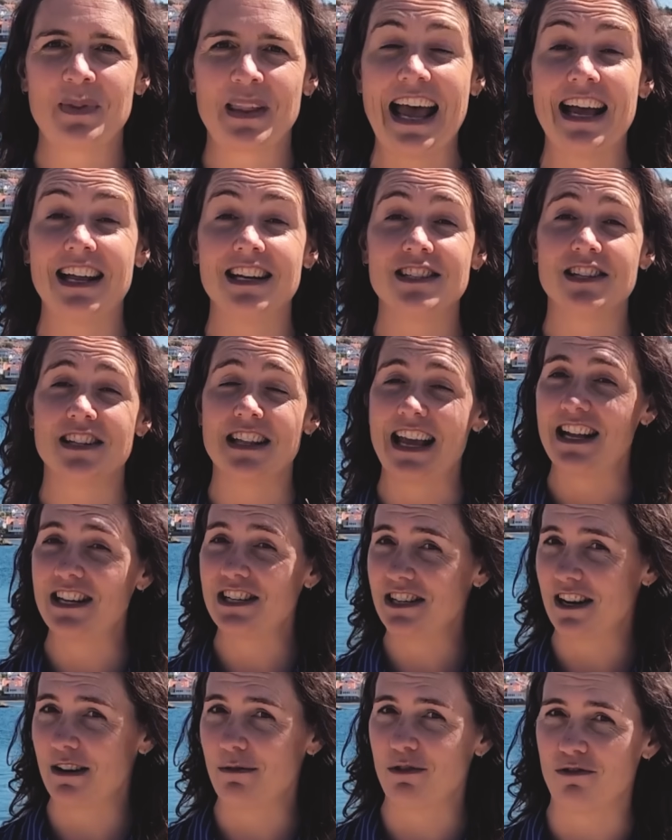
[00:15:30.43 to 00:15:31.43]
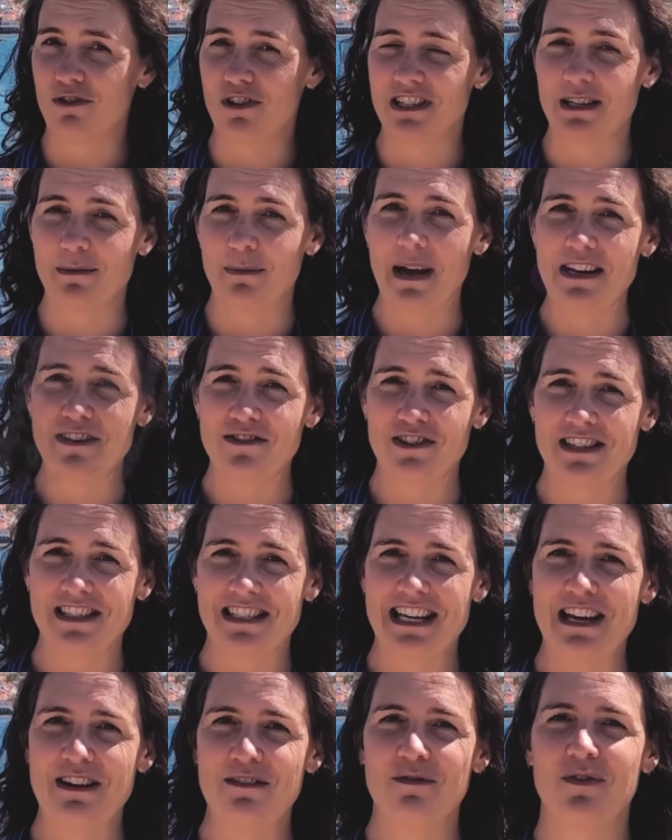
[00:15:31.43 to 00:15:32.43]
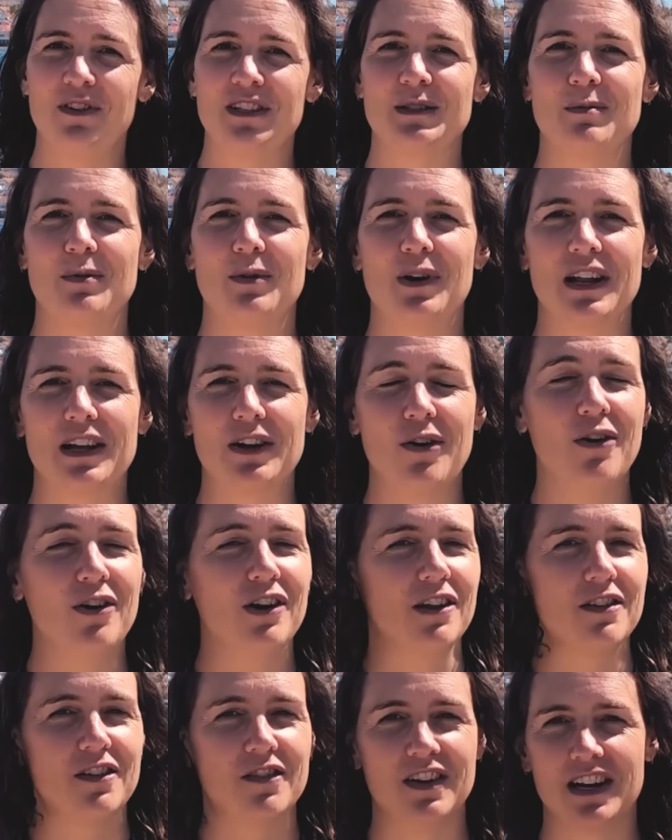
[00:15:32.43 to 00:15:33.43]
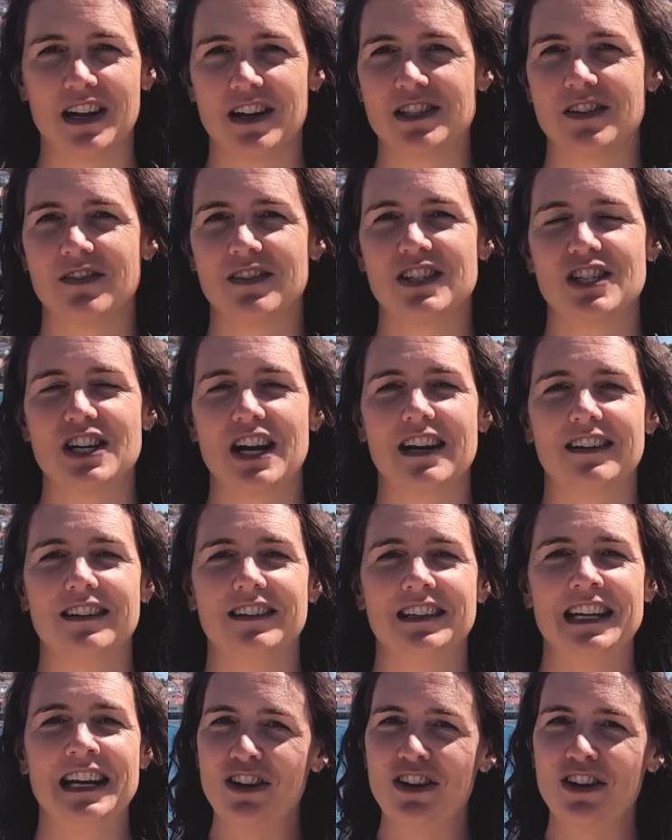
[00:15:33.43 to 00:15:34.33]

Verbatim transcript: and to the Engineering with Rosie Patreon team for supporting all of the videos on this channel.